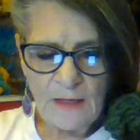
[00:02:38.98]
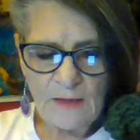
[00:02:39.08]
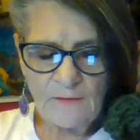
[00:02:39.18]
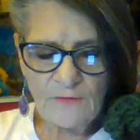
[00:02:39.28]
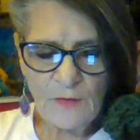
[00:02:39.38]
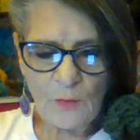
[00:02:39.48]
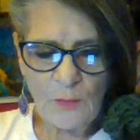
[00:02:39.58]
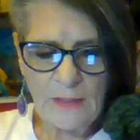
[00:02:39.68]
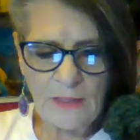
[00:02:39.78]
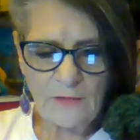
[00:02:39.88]
If the
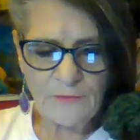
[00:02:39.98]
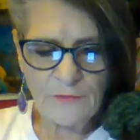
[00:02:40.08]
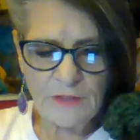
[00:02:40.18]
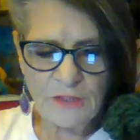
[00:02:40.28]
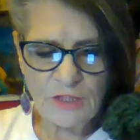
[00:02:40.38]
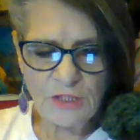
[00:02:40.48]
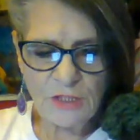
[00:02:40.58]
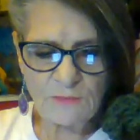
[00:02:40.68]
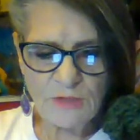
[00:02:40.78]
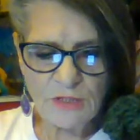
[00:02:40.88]
wing of
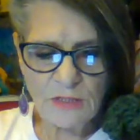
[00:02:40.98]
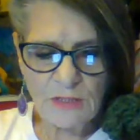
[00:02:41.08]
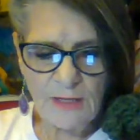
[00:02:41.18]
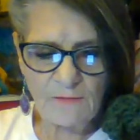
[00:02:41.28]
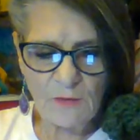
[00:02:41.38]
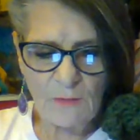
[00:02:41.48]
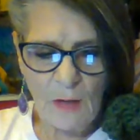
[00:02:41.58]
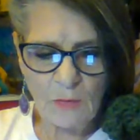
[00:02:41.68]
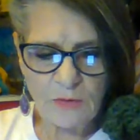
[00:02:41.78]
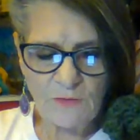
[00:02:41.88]
friendship should never
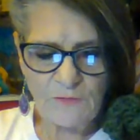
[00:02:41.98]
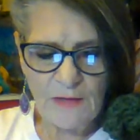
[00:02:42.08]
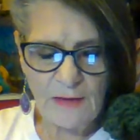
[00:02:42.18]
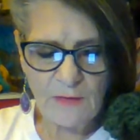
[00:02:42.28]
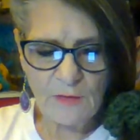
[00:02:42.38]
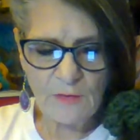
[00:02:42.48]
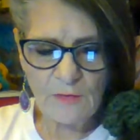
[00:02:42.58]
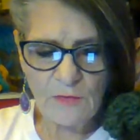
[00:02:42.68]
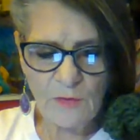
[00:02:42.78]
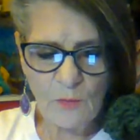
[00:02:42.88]
molt a feather,
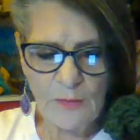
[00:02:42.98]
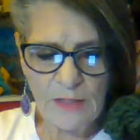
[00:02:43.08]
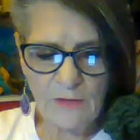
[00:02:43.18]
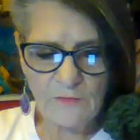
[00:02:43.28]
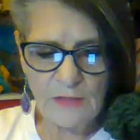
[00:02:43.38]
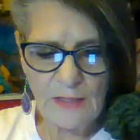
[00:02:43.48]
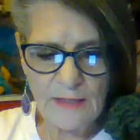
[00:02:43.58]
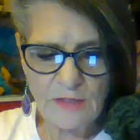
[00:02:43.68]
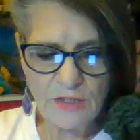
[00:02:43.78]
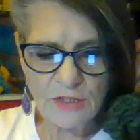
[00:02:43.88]
the wing of
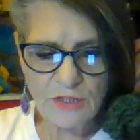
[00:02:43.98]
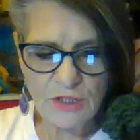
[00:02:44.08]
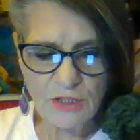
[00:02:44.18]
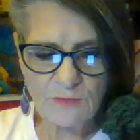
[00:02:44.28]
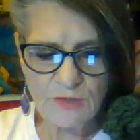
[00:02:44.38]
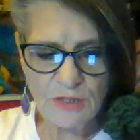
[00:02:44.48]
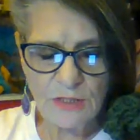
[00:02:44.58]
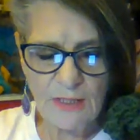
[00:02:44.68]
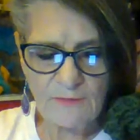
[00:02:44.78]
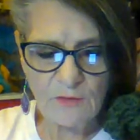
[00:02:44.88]
relationship should
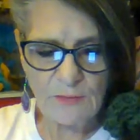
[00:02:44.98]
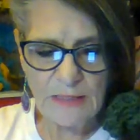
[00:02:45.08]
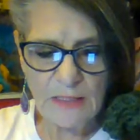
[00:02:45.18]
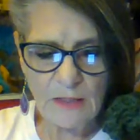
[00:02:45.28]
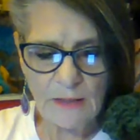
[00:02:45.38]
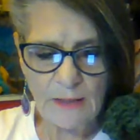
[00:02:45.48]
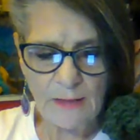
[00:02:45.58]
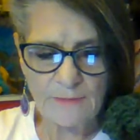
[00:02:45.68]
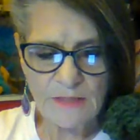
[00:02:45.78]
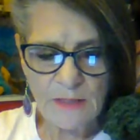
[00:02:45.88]
never be
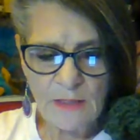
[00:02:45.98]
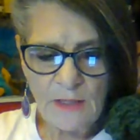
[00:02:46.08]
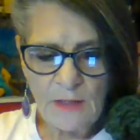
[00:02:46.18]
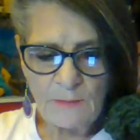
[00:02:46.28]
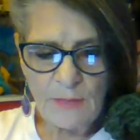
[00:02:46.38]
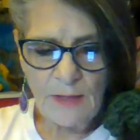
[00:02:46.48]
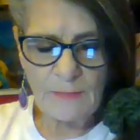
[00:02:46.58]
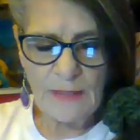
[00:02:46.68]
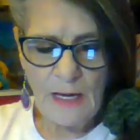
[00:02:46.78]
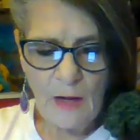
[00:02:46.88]
clipped,
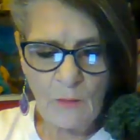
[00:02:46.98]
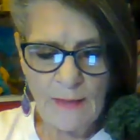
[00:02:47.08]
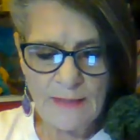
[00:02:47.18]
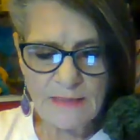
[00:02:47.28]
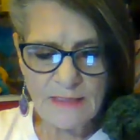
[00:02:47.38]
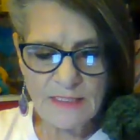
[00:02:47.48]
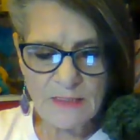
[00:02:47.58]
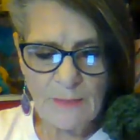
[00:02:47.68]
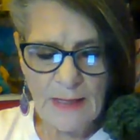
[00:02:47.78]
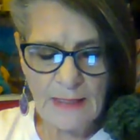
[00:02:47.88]
but be always
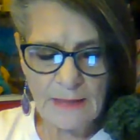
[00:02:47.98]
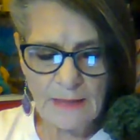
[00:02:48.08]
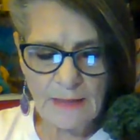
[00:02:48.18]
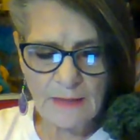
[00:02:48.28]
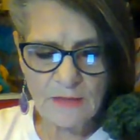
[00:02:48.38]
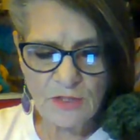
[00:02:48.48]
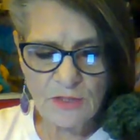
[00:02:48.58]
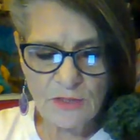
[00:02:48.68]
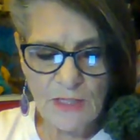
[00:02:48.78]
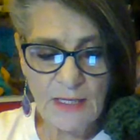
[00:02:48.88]
expanded and
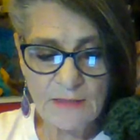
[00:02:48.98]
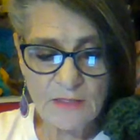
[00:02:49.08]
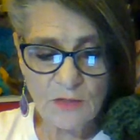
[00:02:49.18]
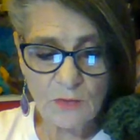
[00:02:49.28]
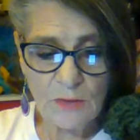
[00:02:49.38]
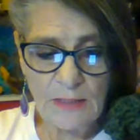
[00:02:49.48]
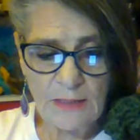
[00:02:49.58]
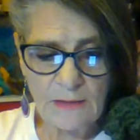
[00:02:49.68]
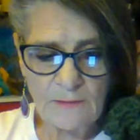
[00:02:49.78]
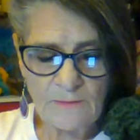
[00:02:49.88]

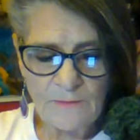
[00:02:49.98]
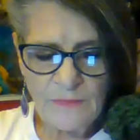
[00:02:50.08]
serene.